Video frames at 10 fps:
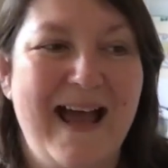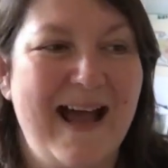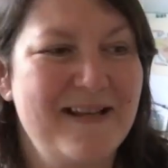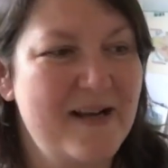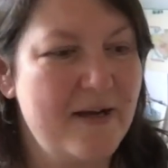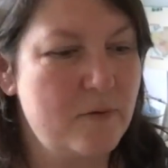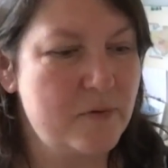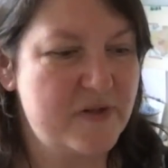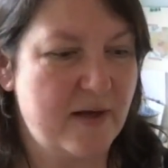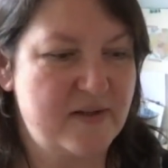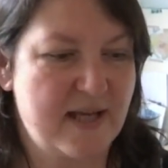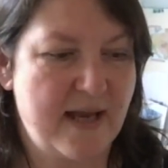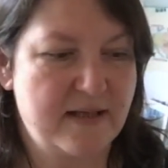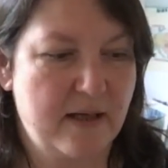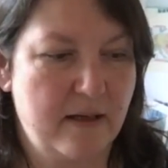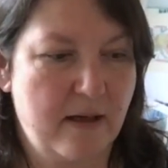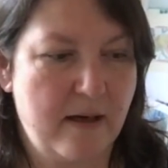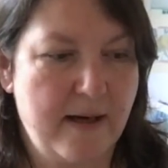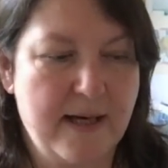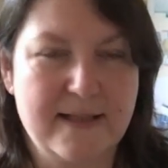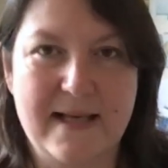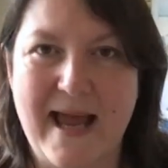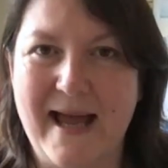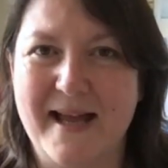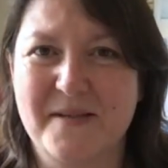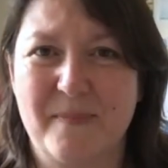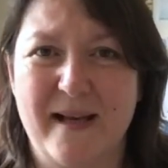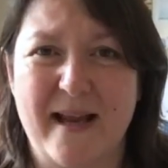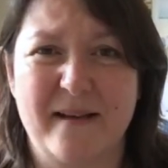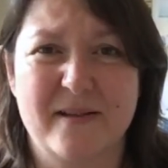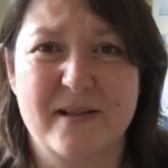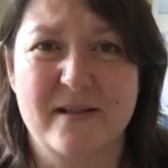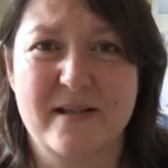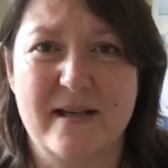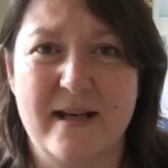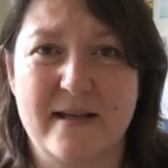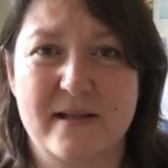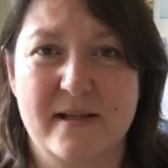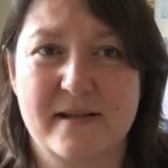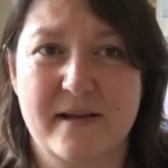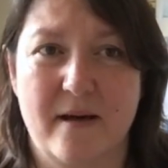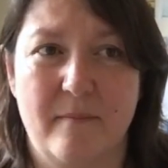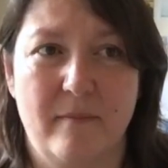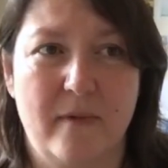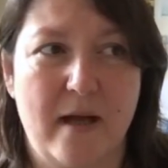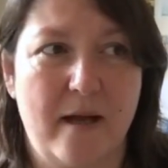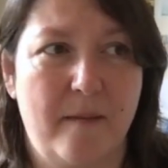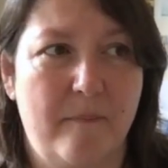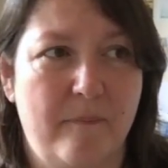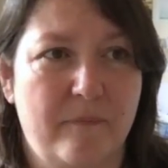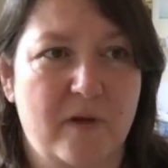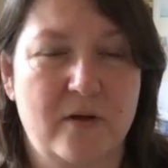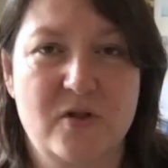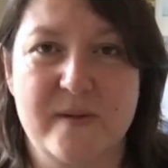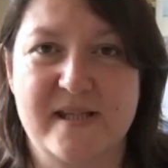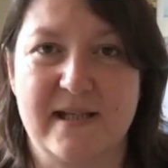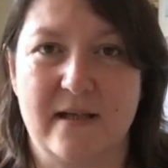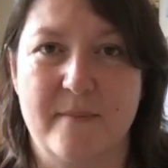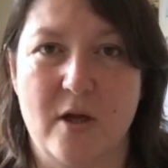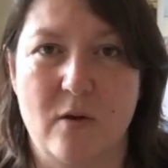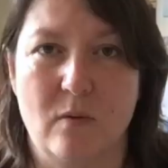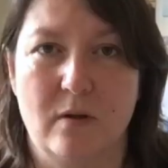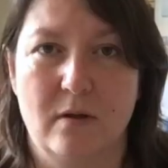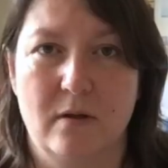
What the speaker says: As I also said, I had planned to knit some Twisted Limone